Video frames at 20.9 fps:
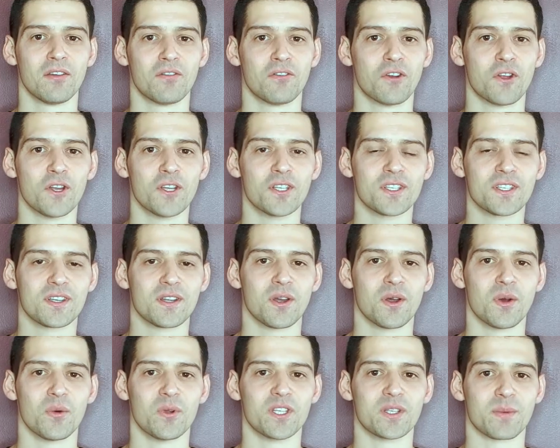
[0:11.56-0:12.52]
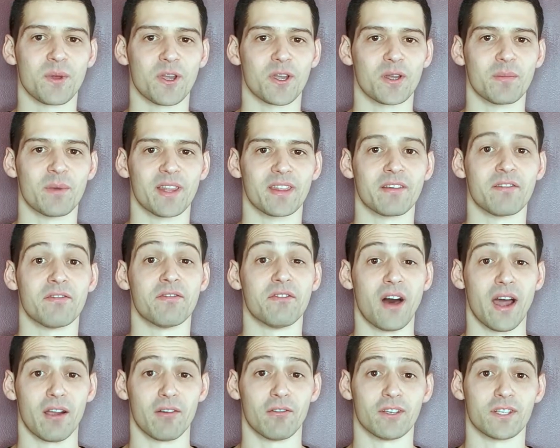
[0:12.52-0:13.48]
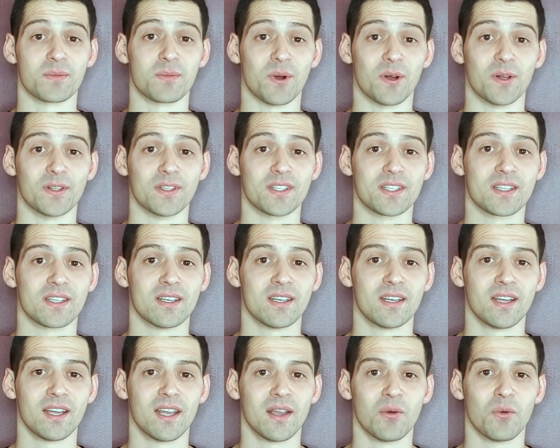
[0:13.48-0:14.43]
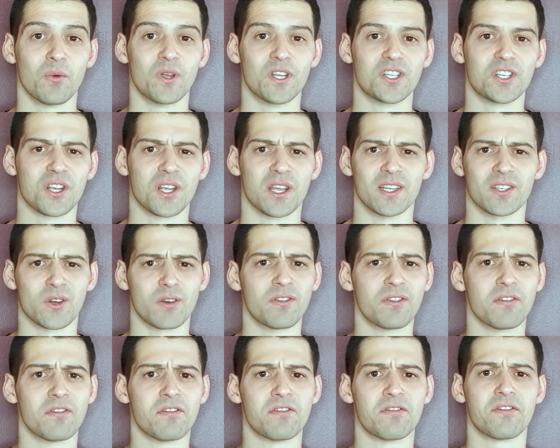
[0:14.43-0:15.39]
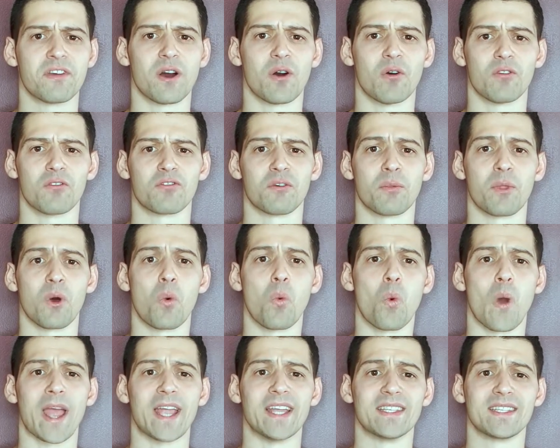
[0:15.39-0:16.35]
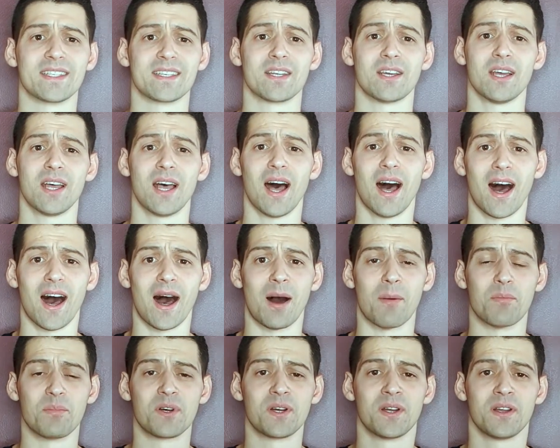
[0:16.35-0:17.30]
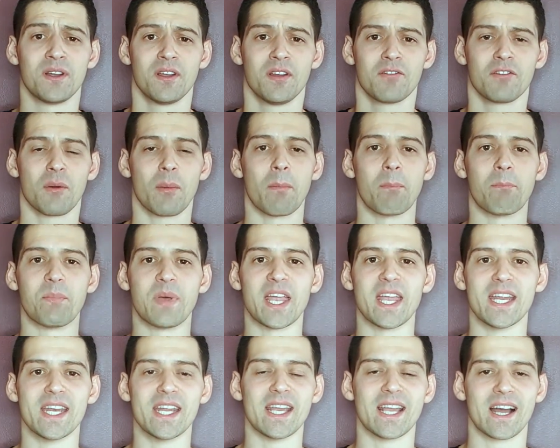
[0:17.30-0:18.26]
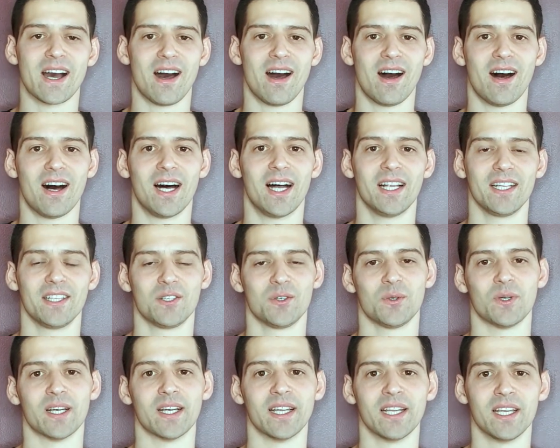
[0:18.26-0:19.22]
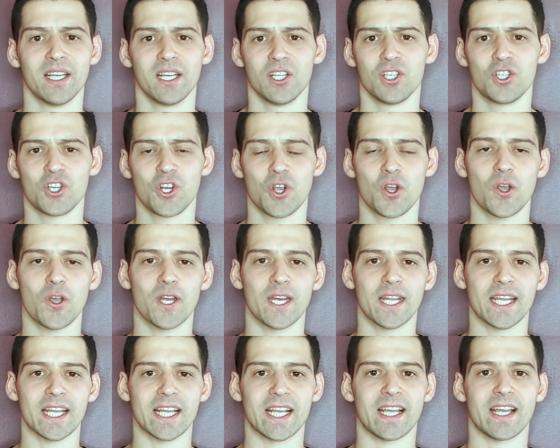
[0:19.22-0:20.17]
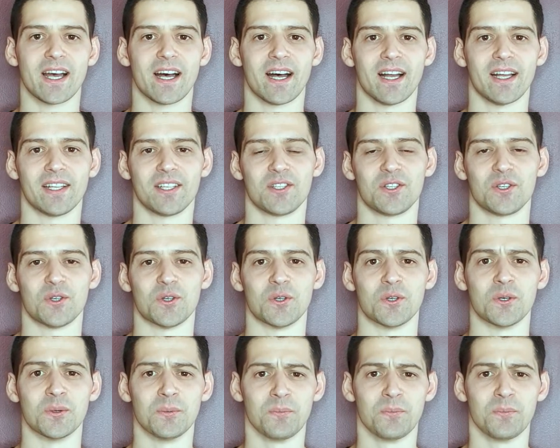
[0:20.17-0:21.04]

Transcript: First, we spoke about the fight response, which is often felt from the waist up, from beating heart to a churning gut to